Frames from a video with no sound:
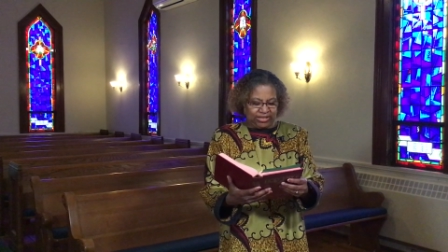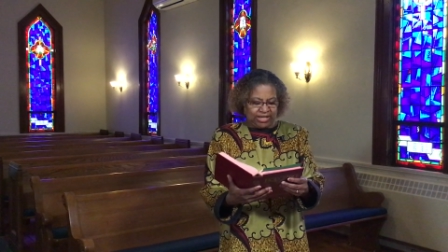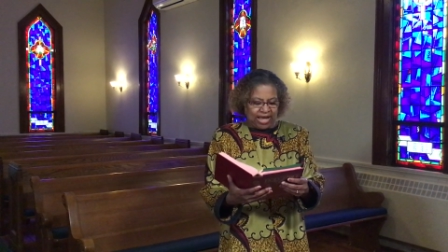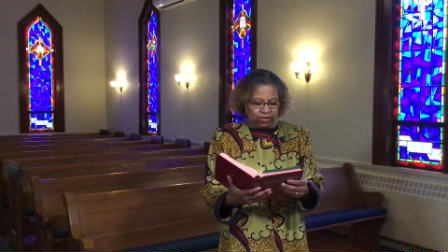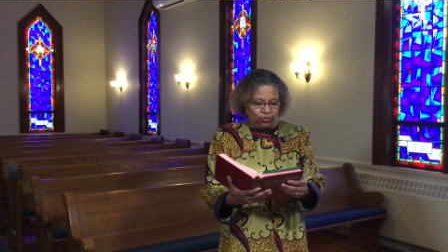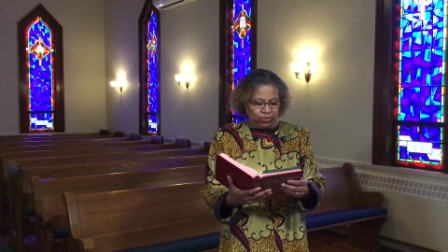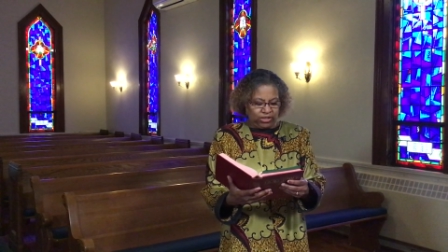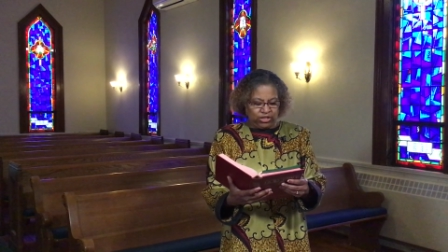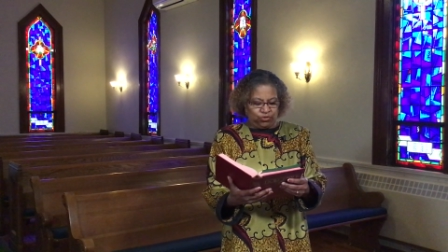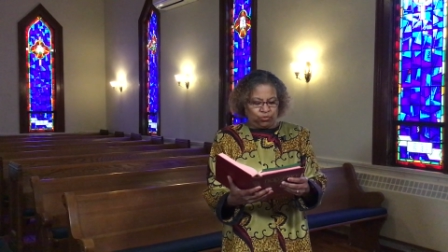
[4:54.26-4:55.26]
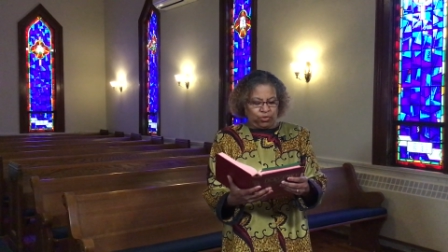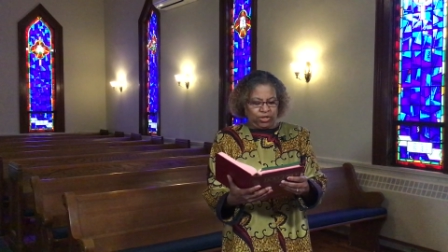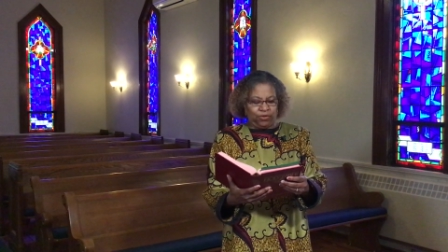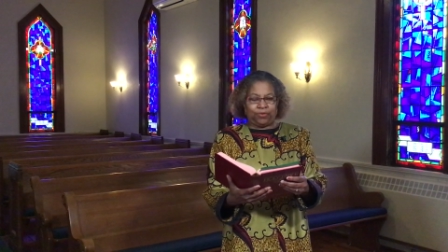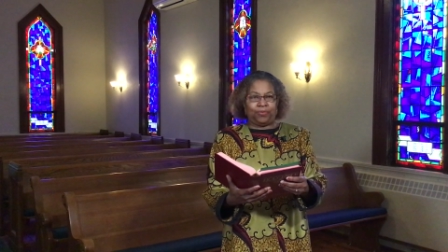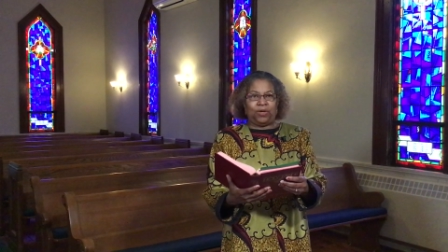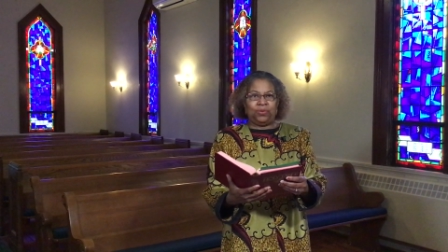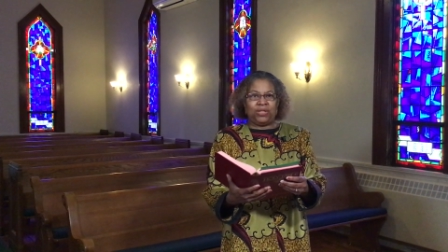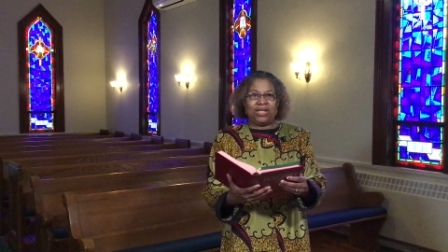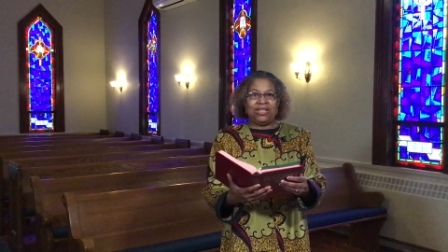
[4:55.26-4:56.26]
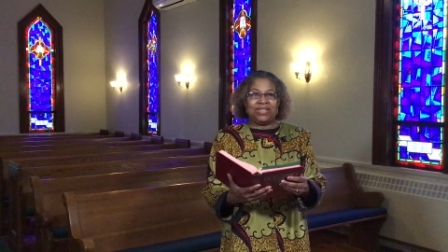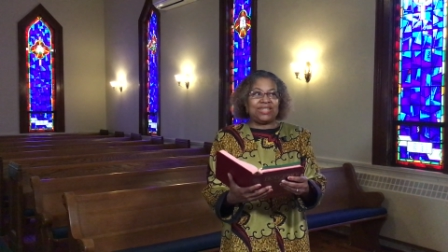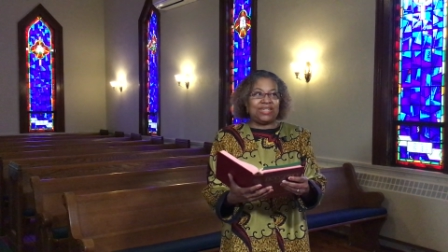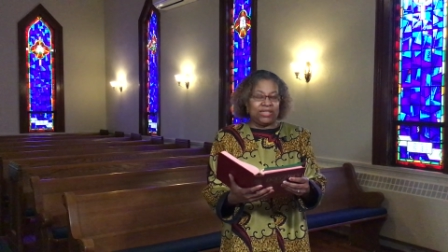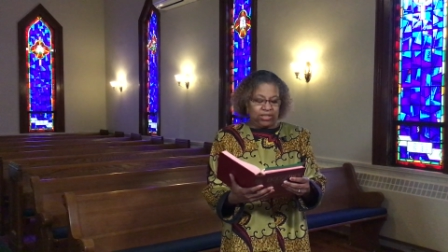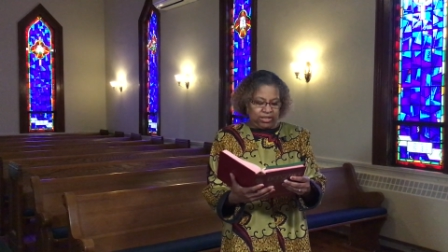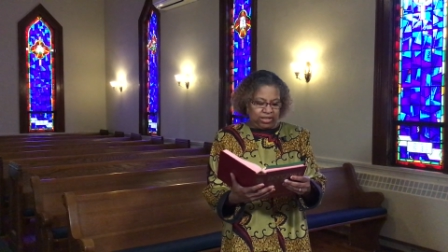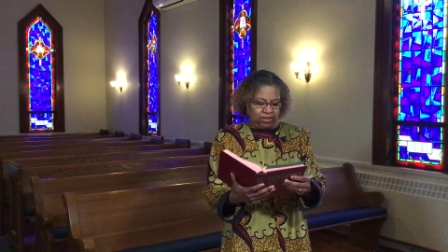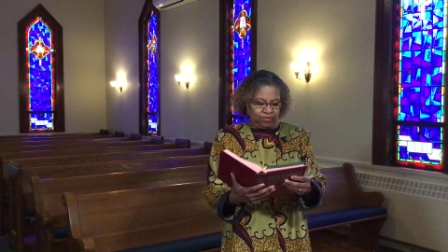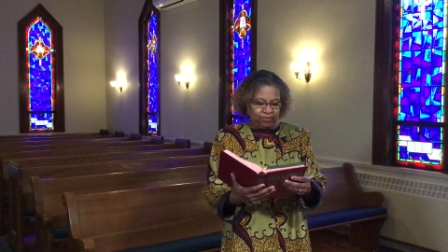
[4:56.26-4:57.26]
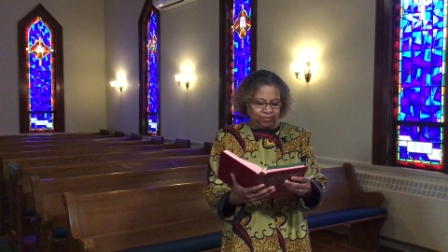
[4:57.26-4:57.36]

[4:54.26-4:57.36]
sat on his royal throne in the citadel,